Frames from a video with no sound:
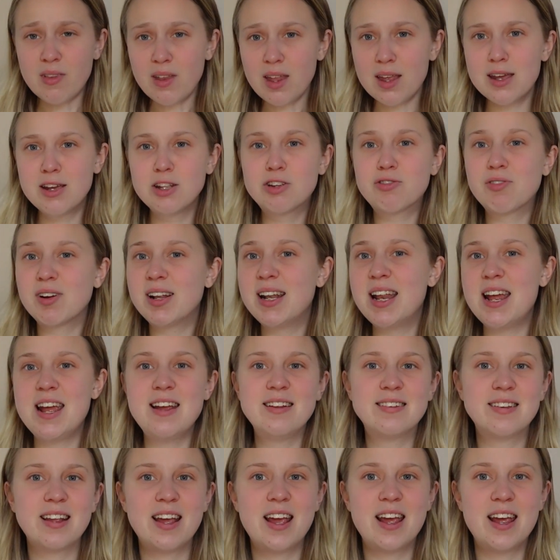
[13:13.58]
It's really
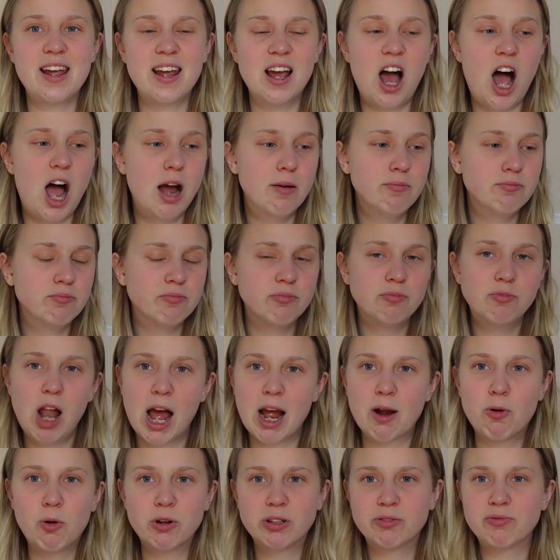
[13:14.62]
easy.
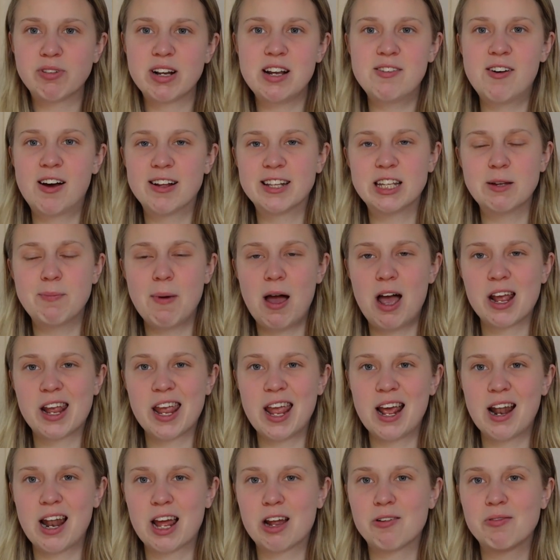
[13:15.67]
Wasn't really fussed about
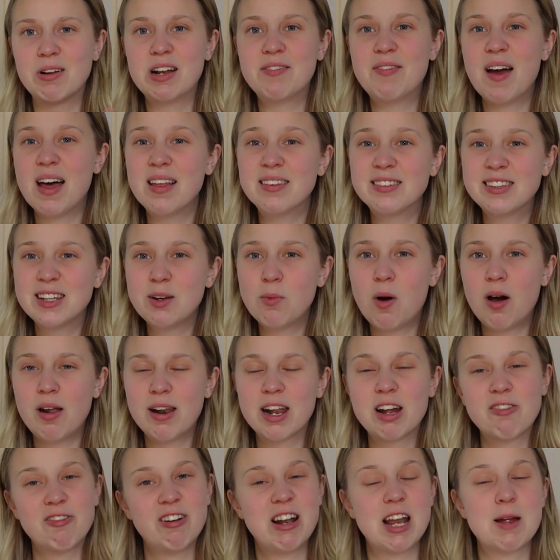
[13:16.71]
getting like a really fancy one,
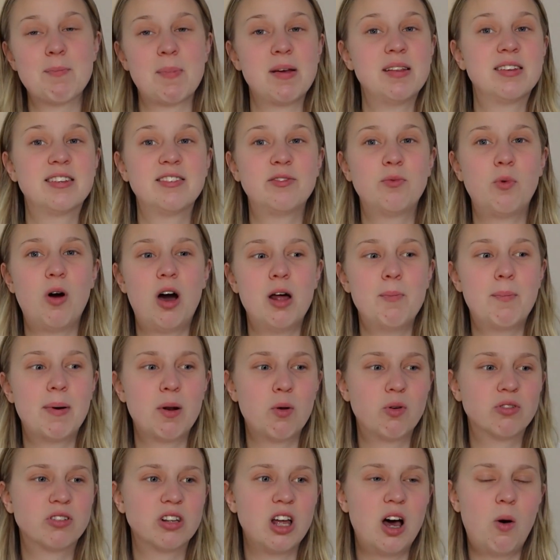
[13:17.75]
like a really expensive one, but
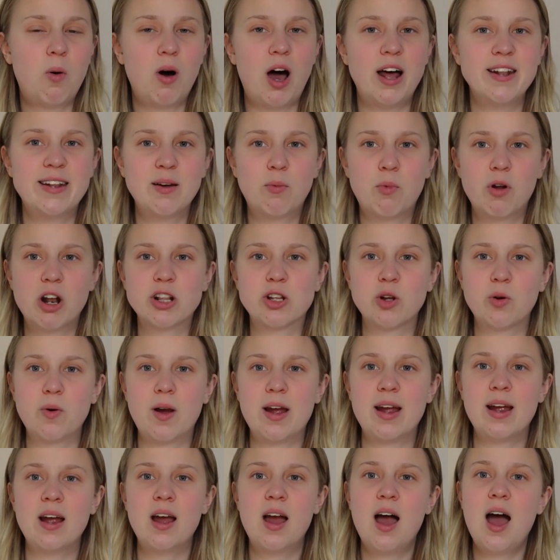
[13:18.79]
also I didn't want to do
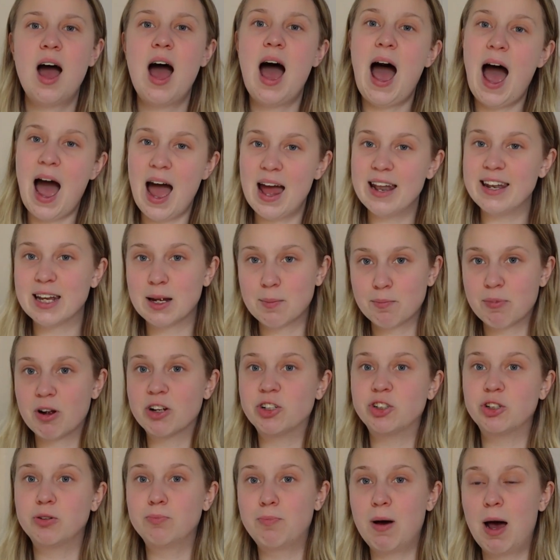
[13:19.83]
a hand
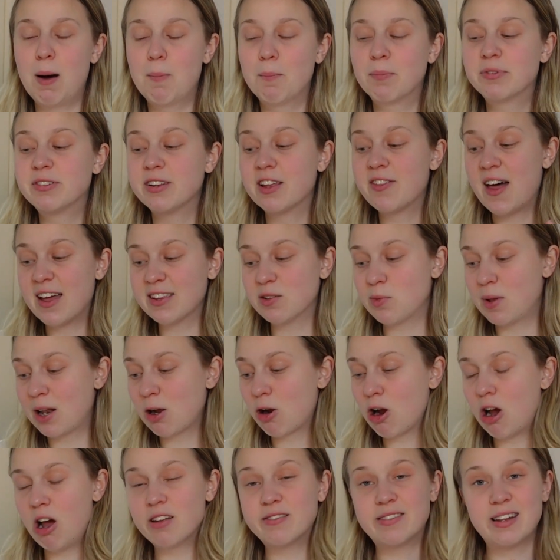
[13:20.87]
expression pump. So that's what I
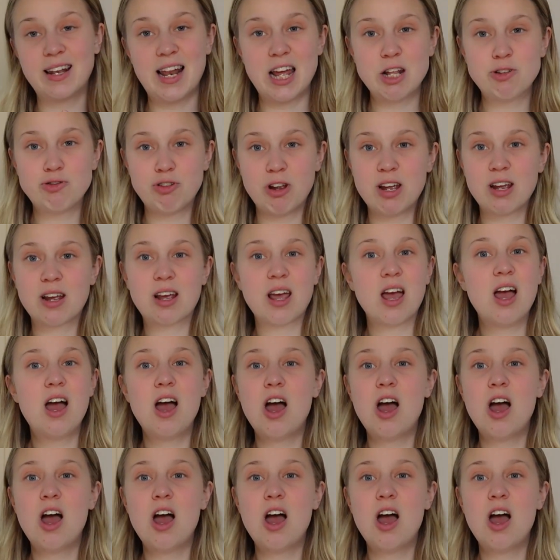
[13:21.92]
got. It's electric.